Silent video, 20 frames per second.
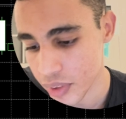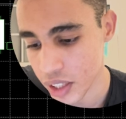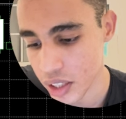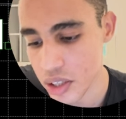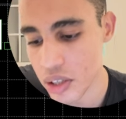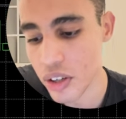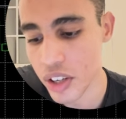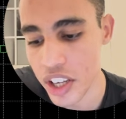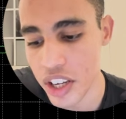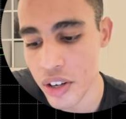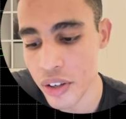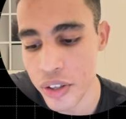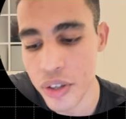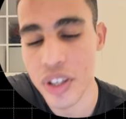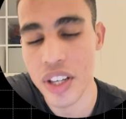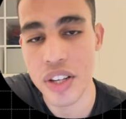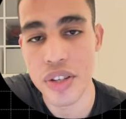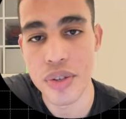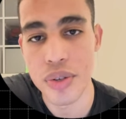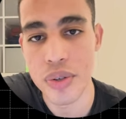So here you
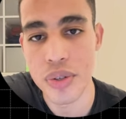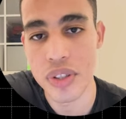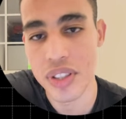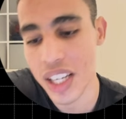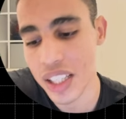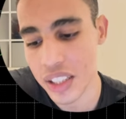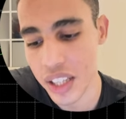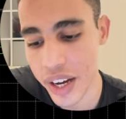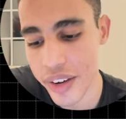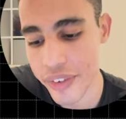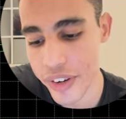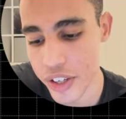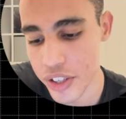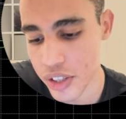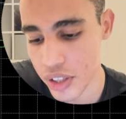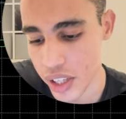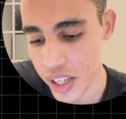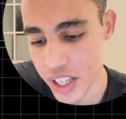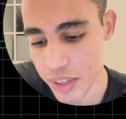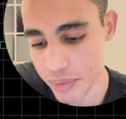can choose that
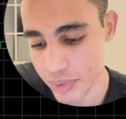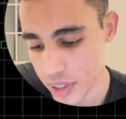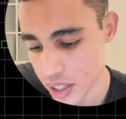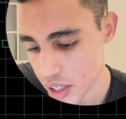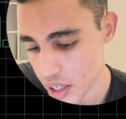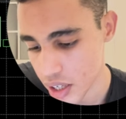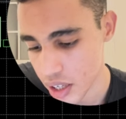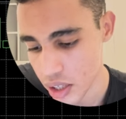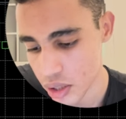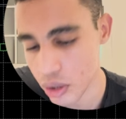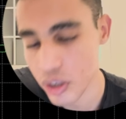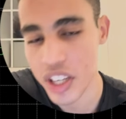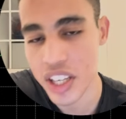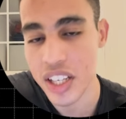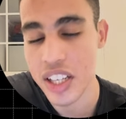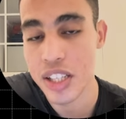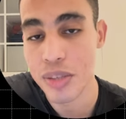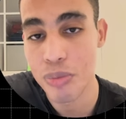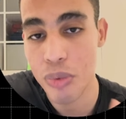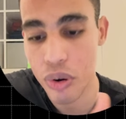average time. So
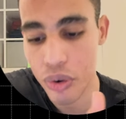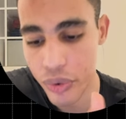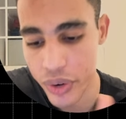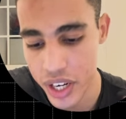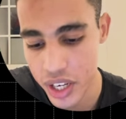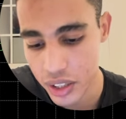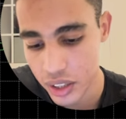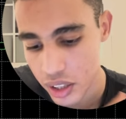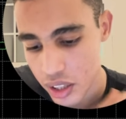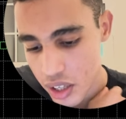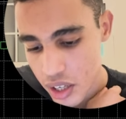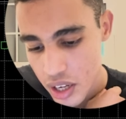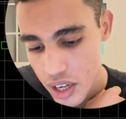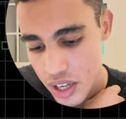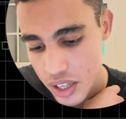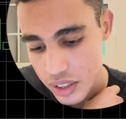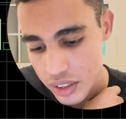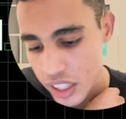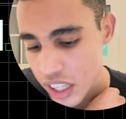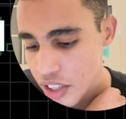it is more real.
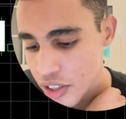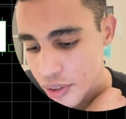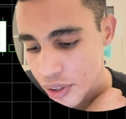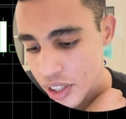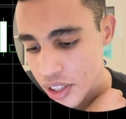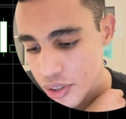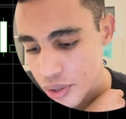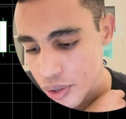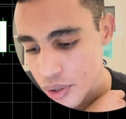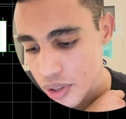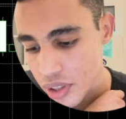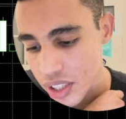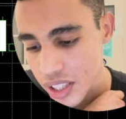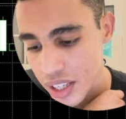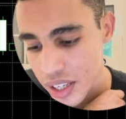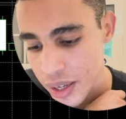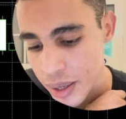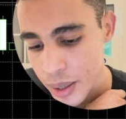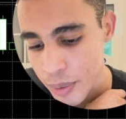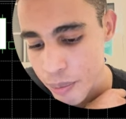Then you can choose
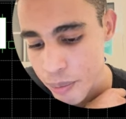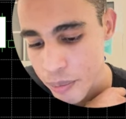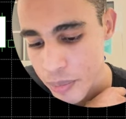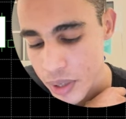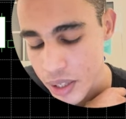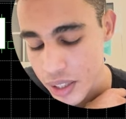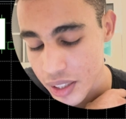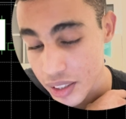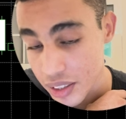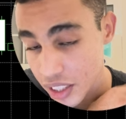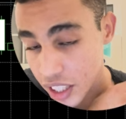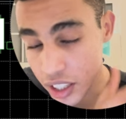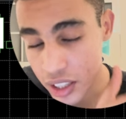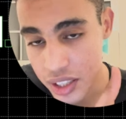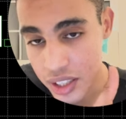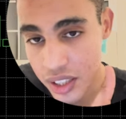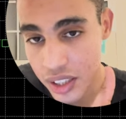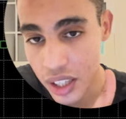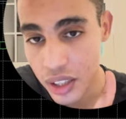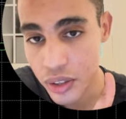the
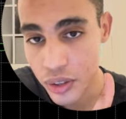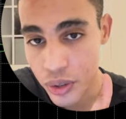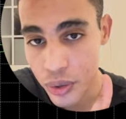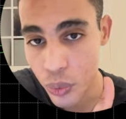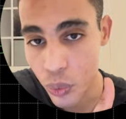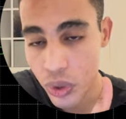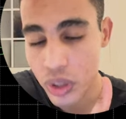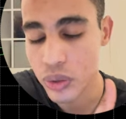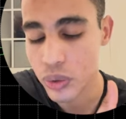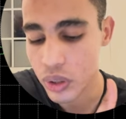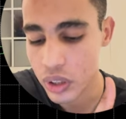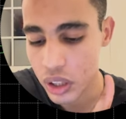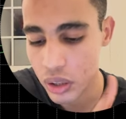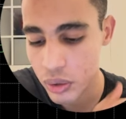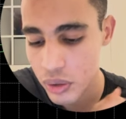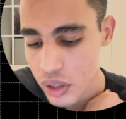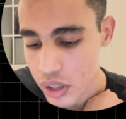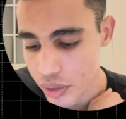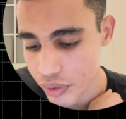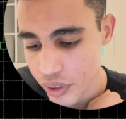ticks that you want to
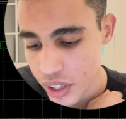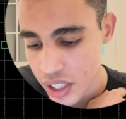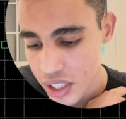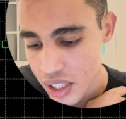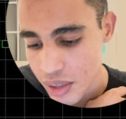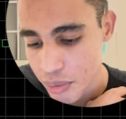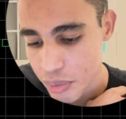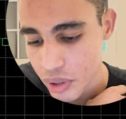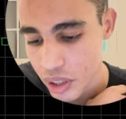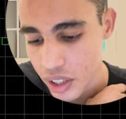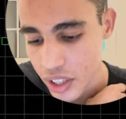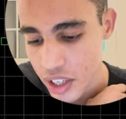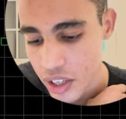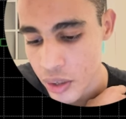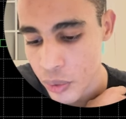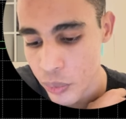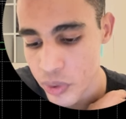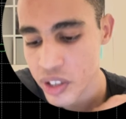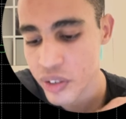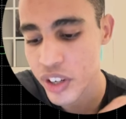load. So for example,
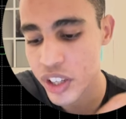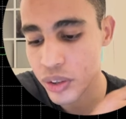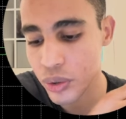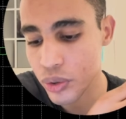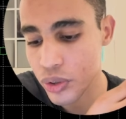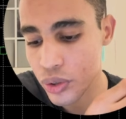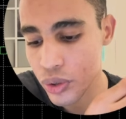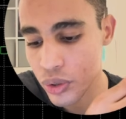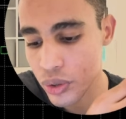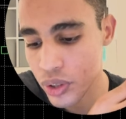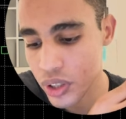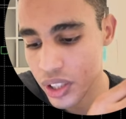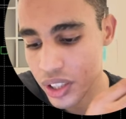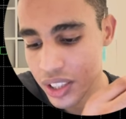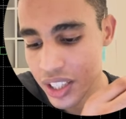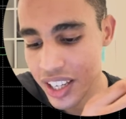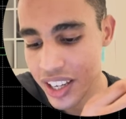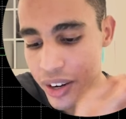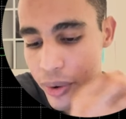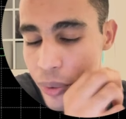here we're going to choose
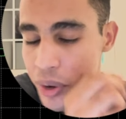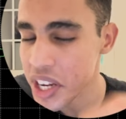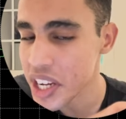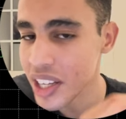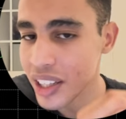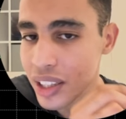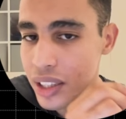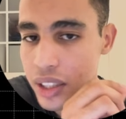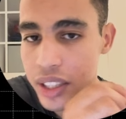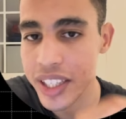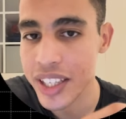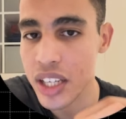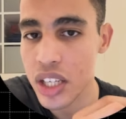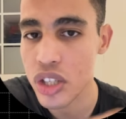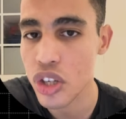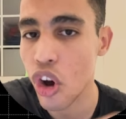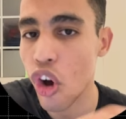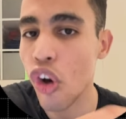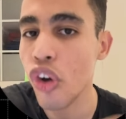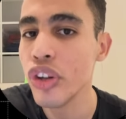the real
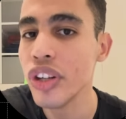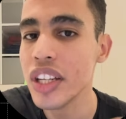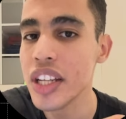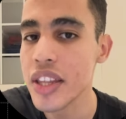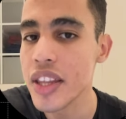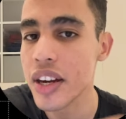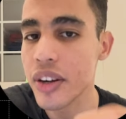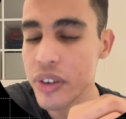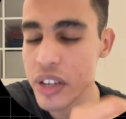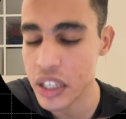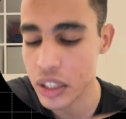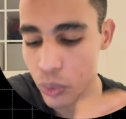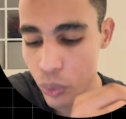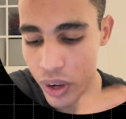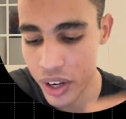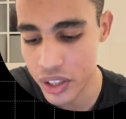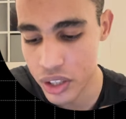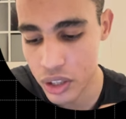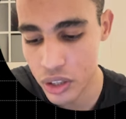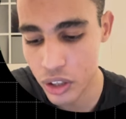ticks, only the real
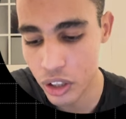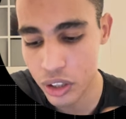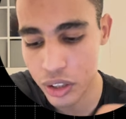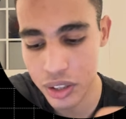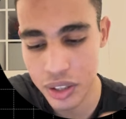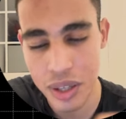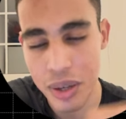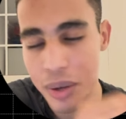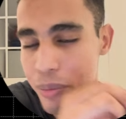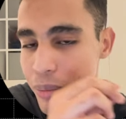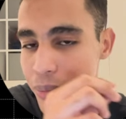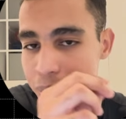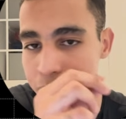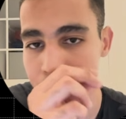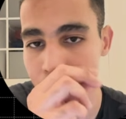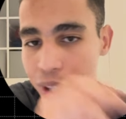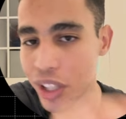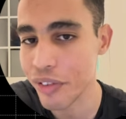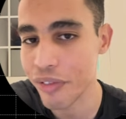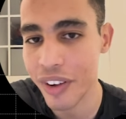ones, not
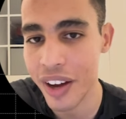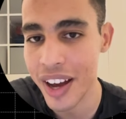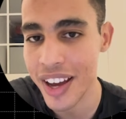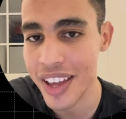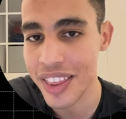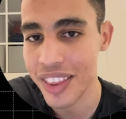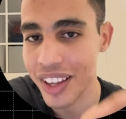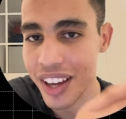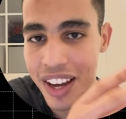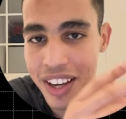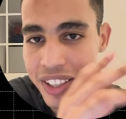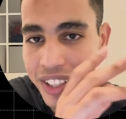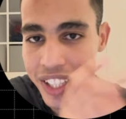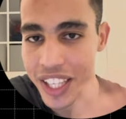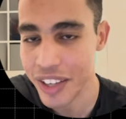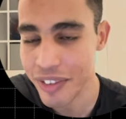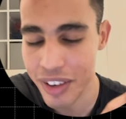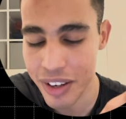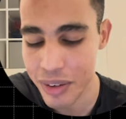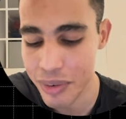modified and
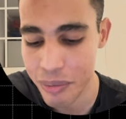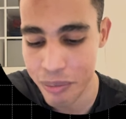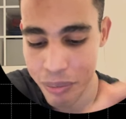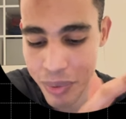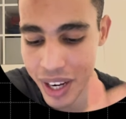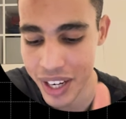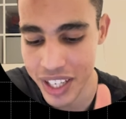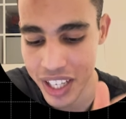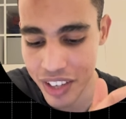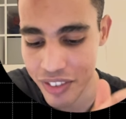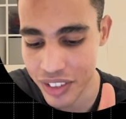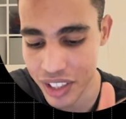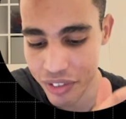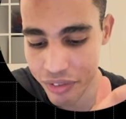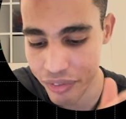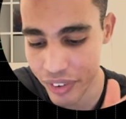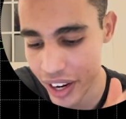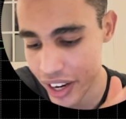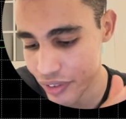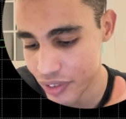given by
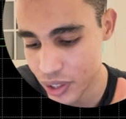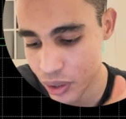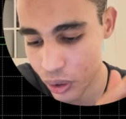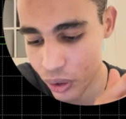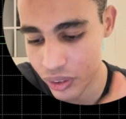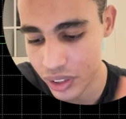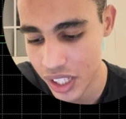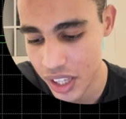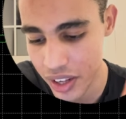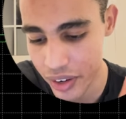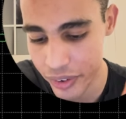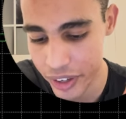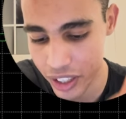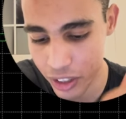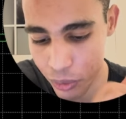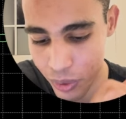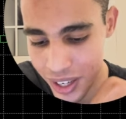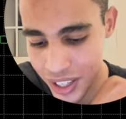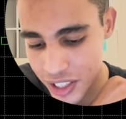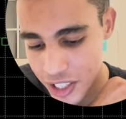MT5, so only the real
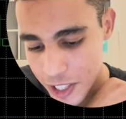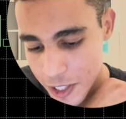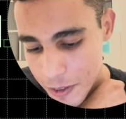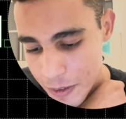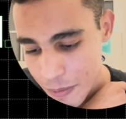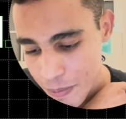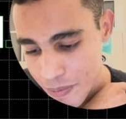ones.